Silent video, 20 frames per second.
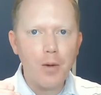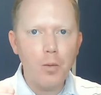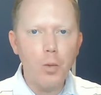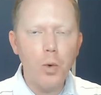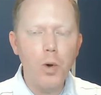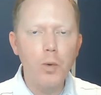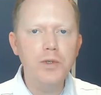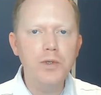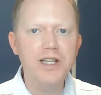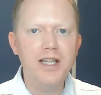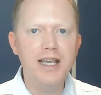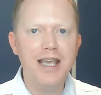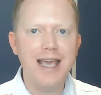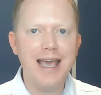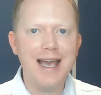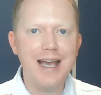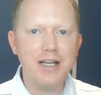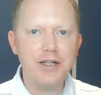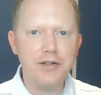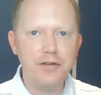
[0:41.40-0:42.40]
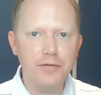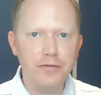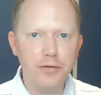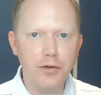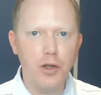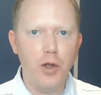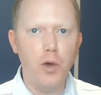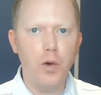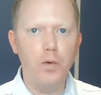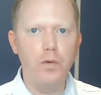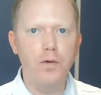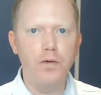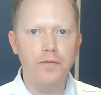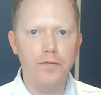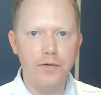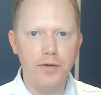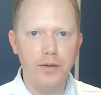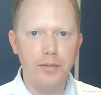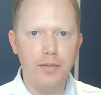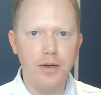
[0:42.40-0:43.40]
What was the cash flow
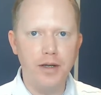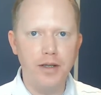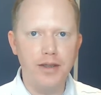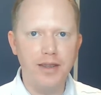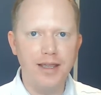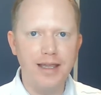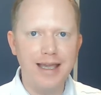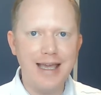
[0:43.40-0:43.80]
for the month?